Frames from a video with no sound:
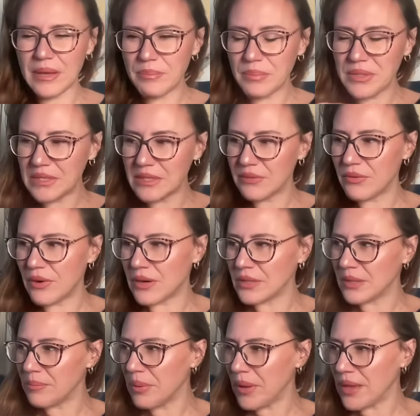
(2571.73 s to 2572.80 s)
a piece of
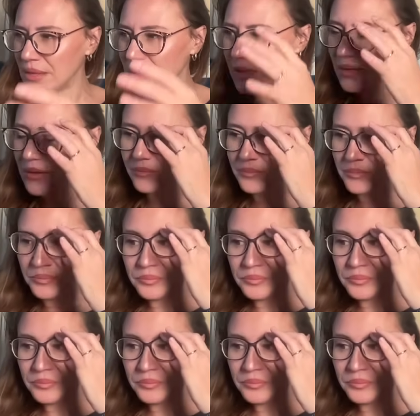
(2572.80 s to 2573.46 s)
art, a painting,